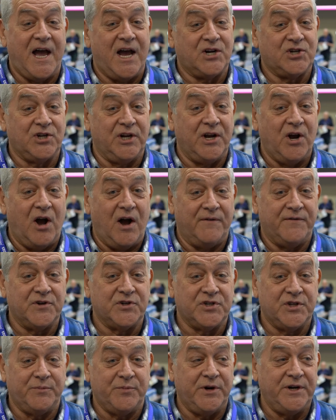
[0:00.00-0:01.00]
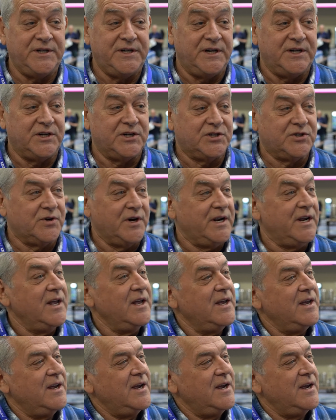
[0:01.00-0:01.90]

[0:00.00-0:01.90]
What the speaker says: actually offers the print industry.